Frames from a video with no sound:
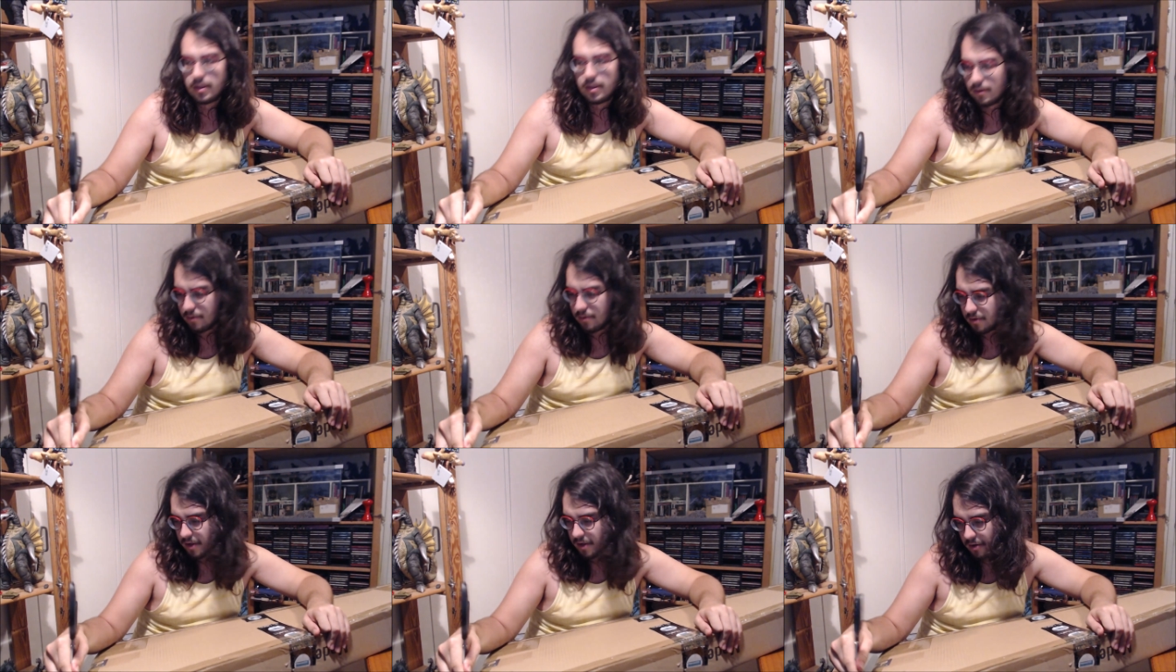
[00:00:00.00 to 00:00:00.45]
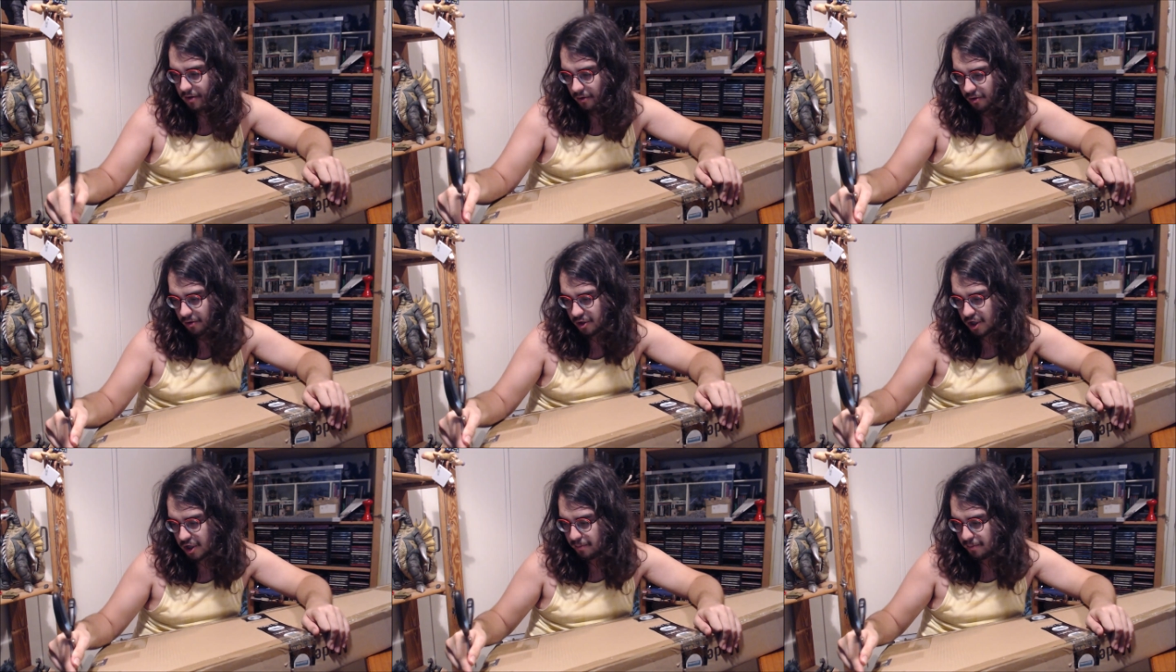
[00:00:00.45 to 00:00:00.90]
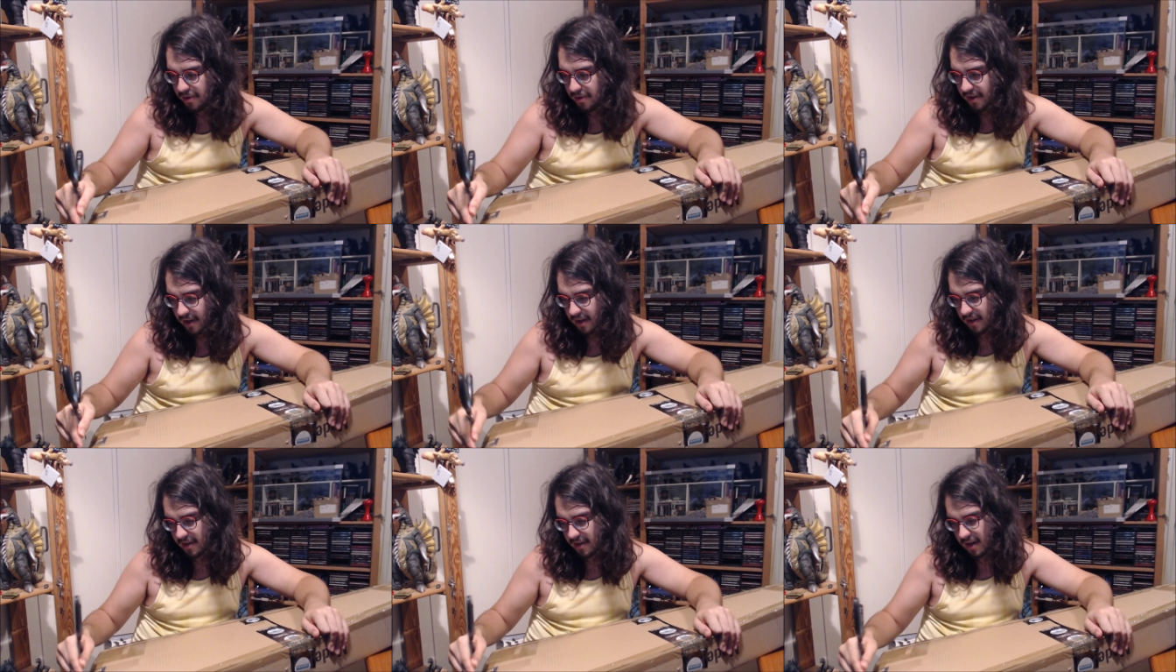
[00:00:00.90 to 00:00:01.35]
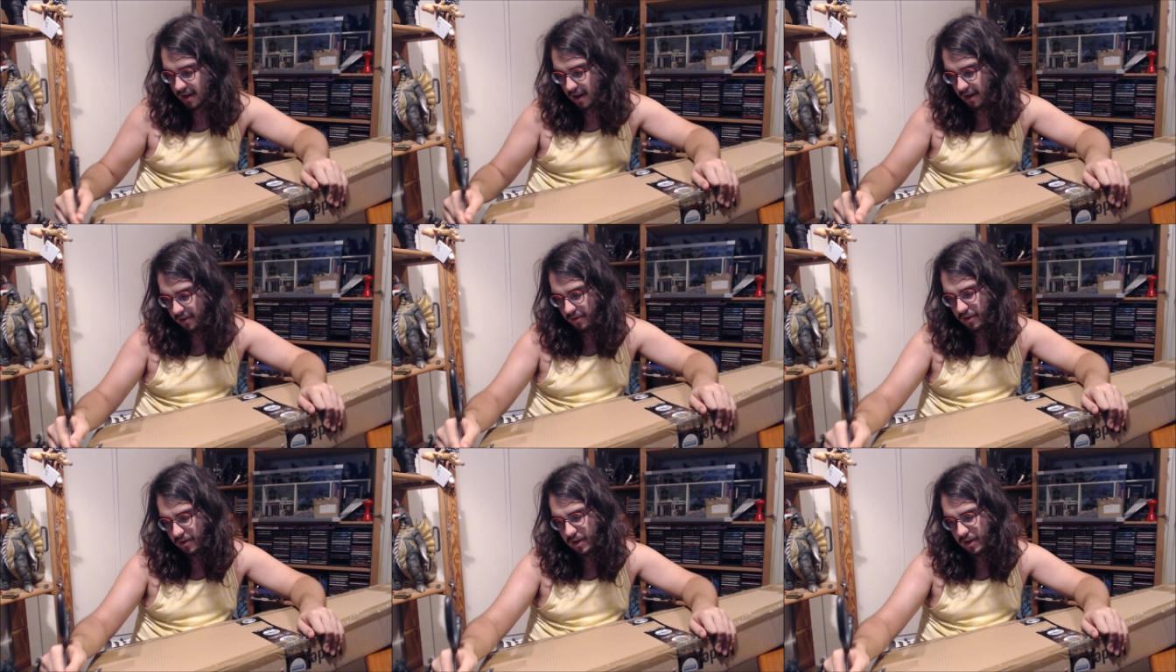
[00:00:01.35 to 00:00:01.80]
are they called, Gibson
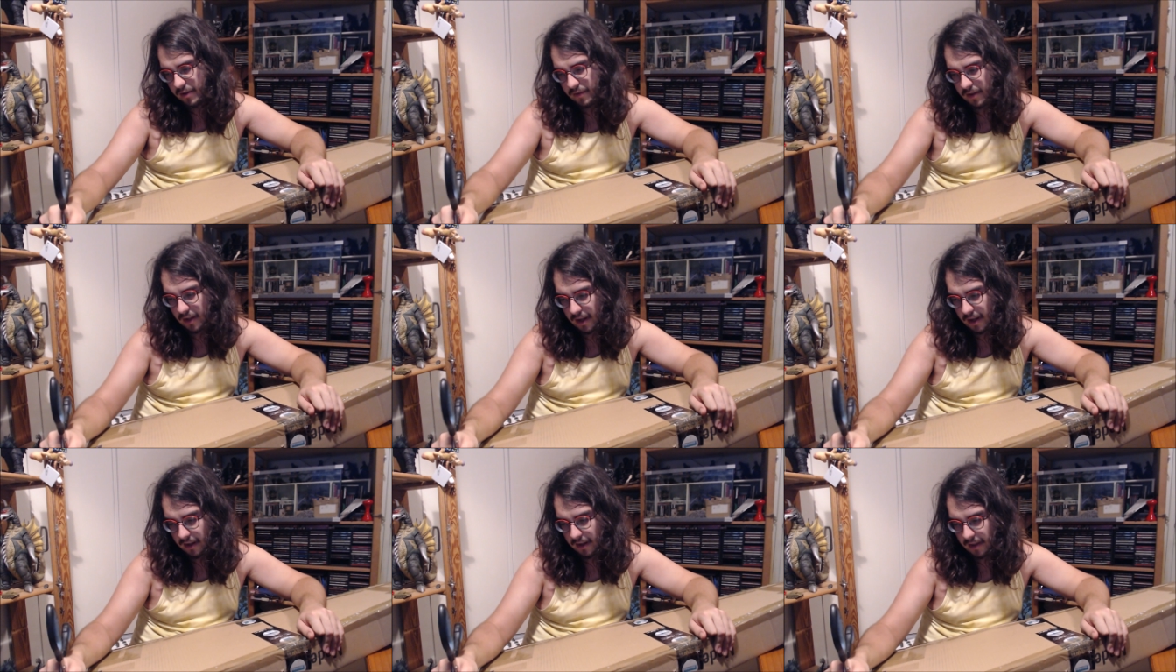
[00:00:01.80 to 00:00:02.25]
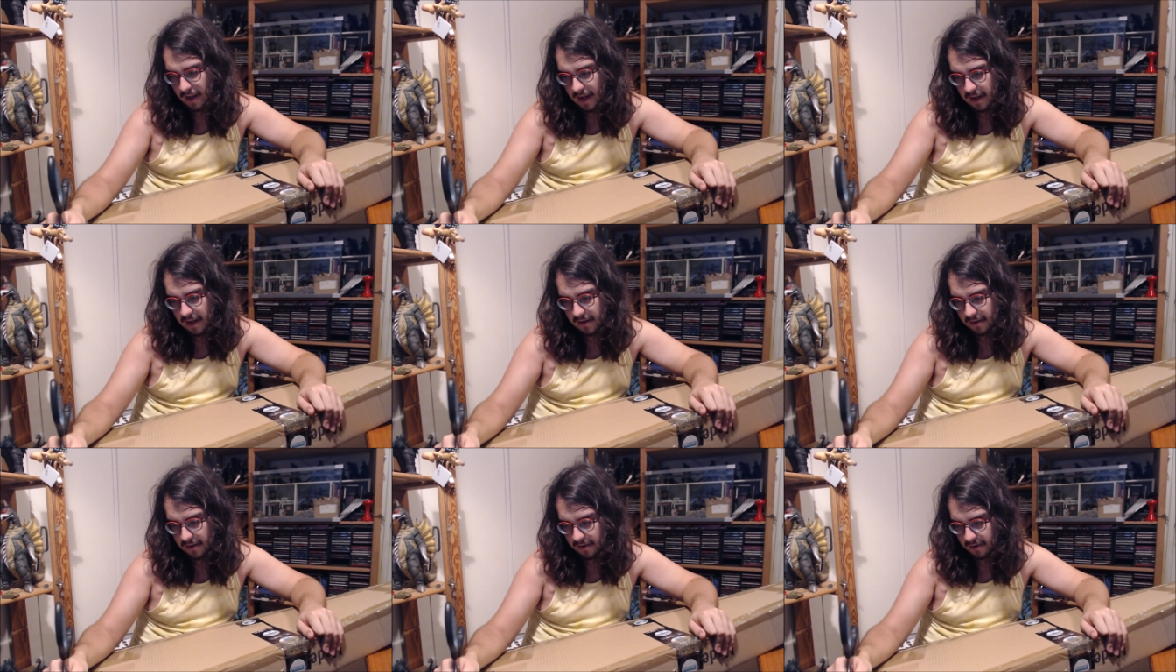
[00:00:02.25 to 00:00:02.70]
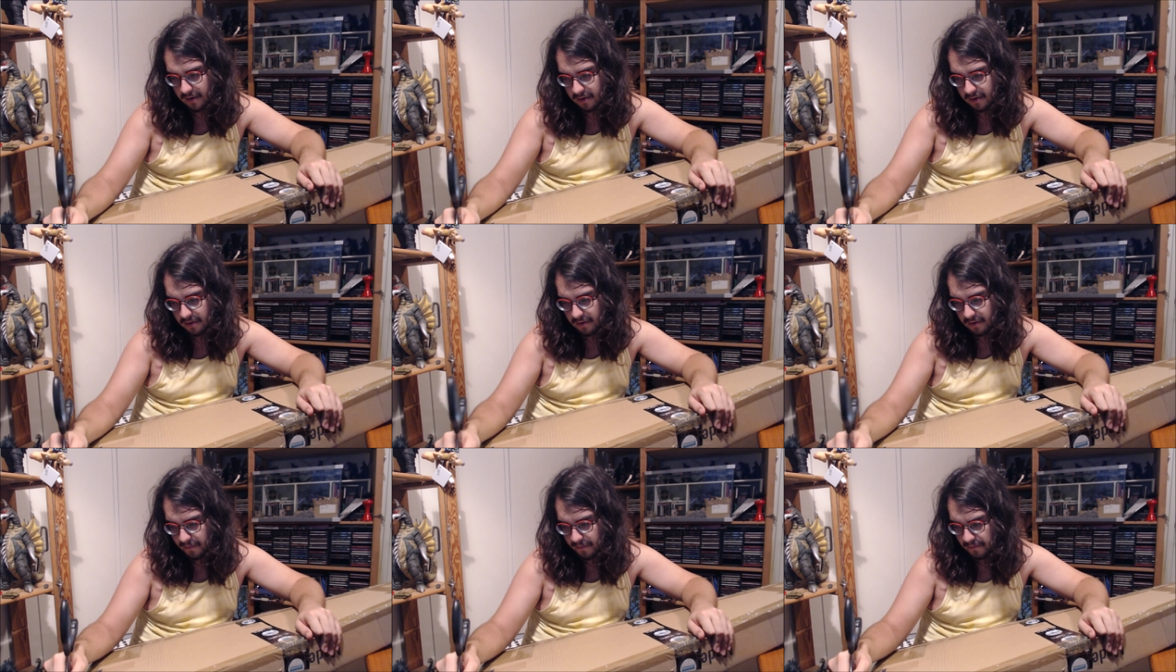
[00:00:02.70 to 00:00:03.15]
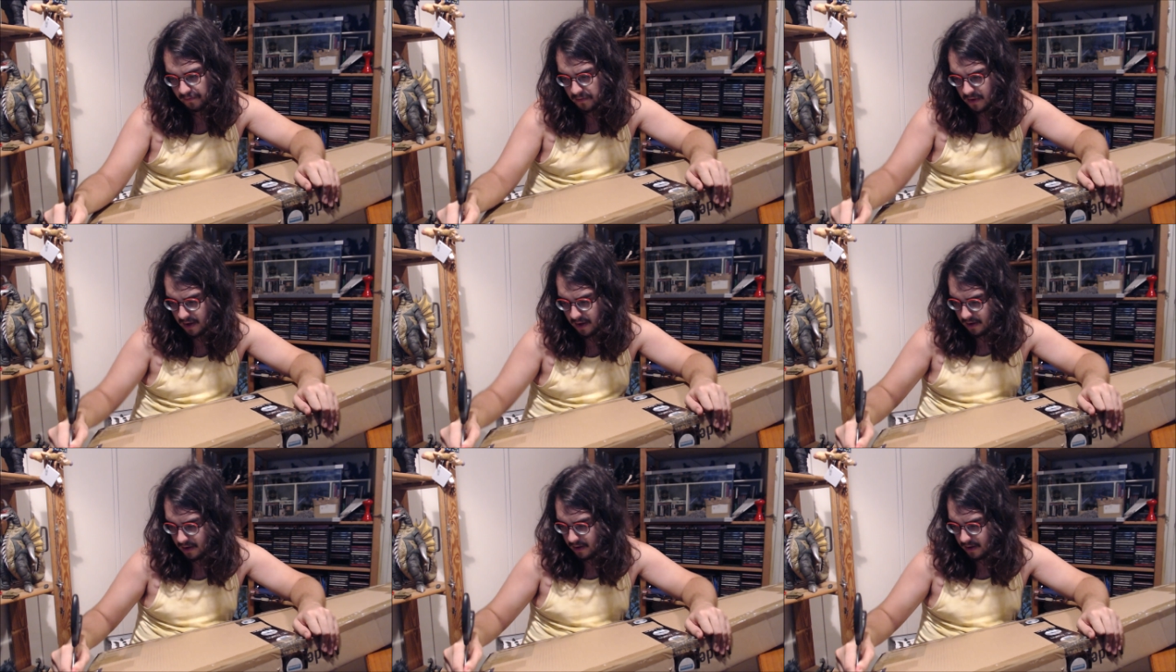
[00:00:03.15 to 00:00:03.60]
guitars or anything like that. So
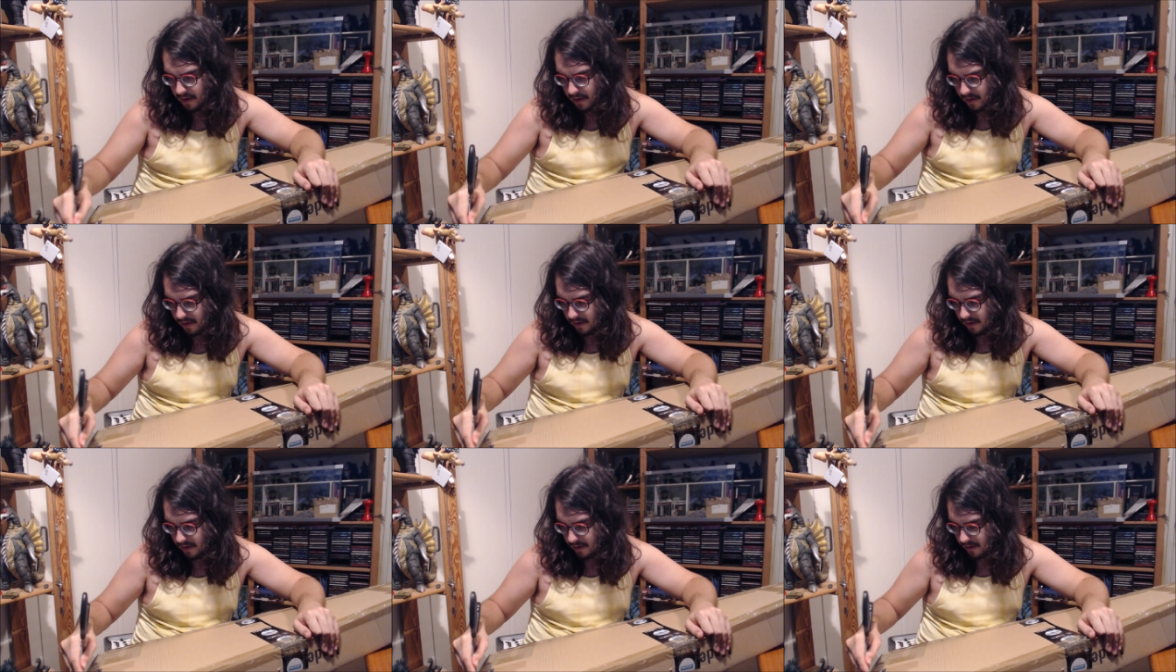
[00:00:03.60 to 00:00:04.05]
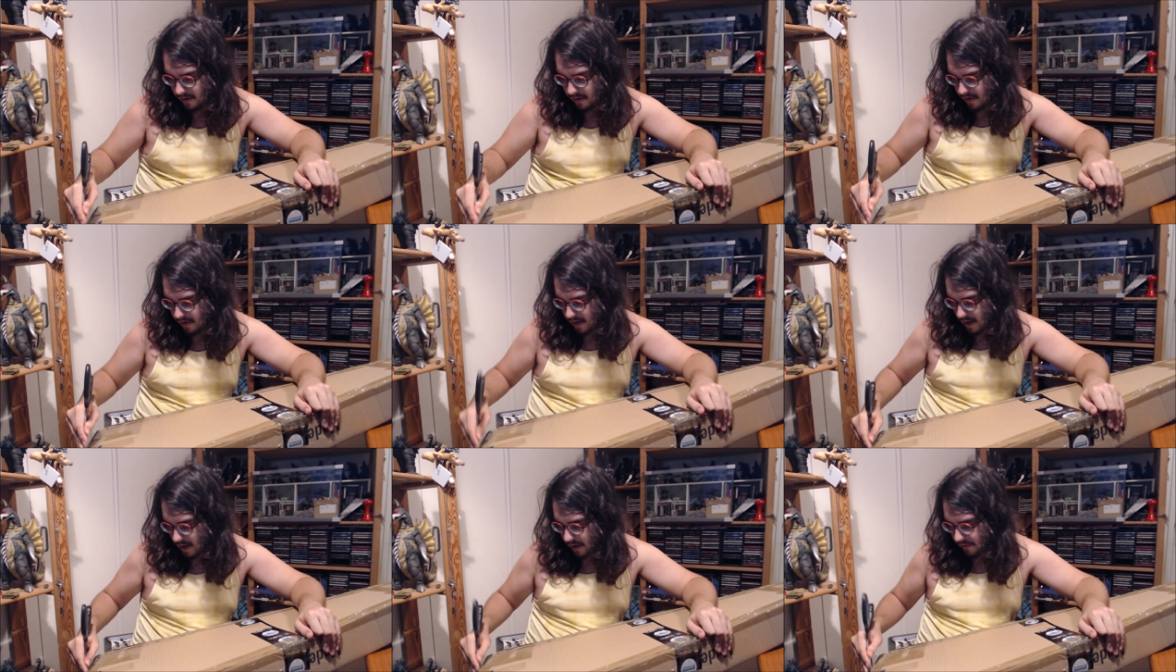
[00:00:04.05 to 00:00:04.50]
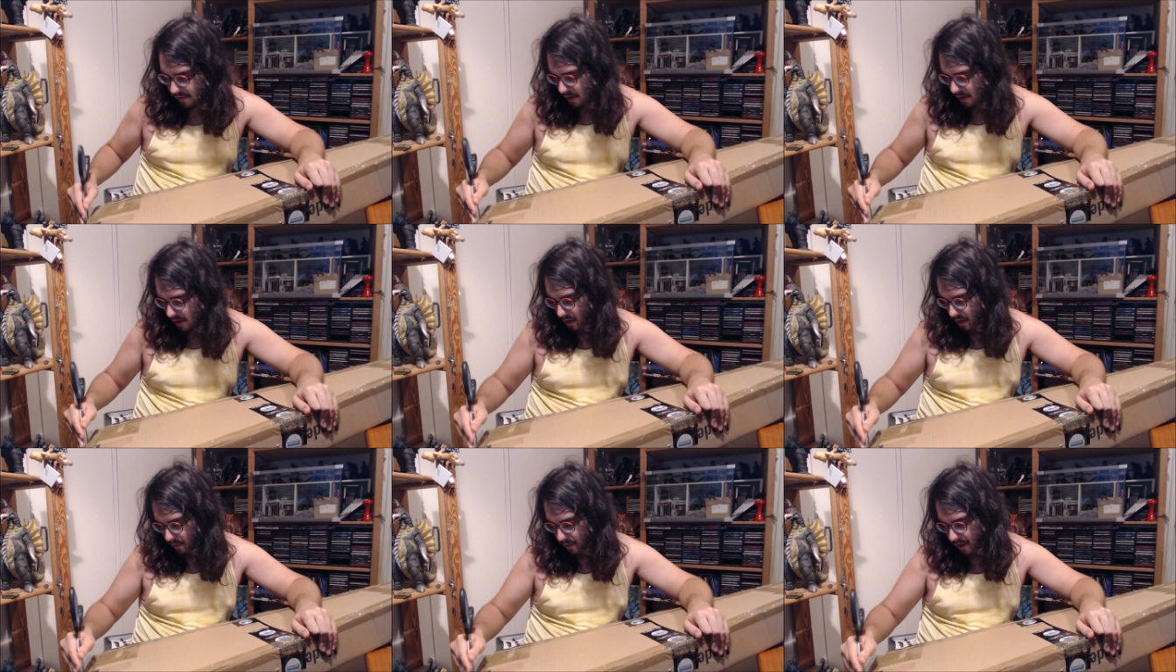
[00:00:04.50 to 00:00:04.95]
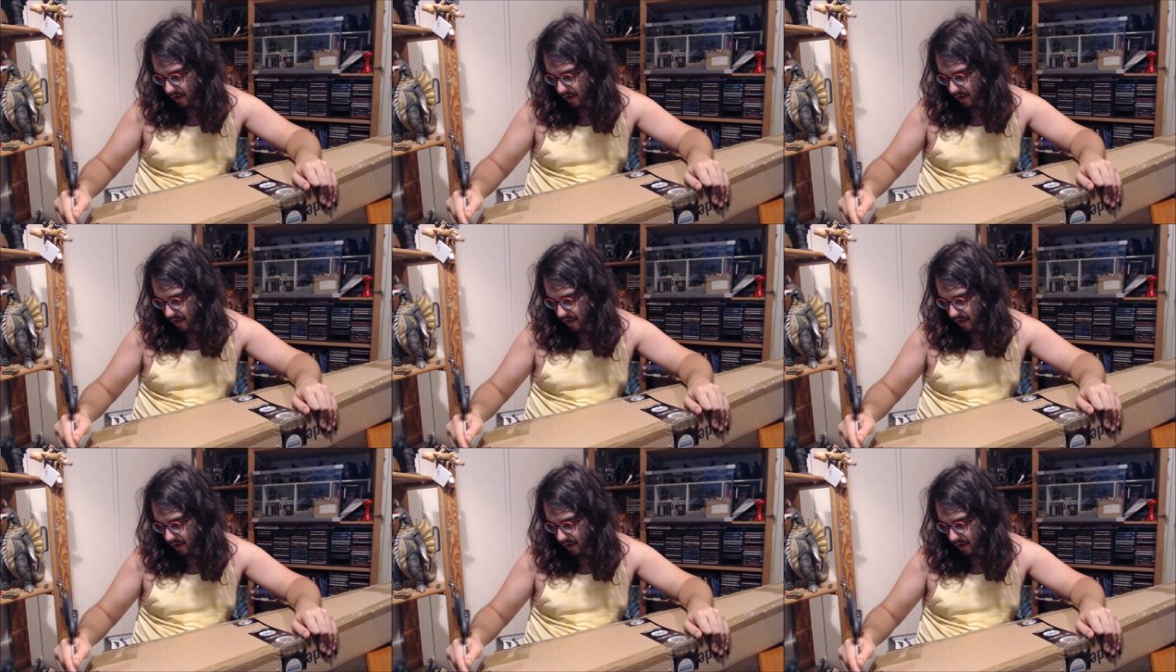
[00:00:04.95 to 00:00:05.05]
it's kind of a little bit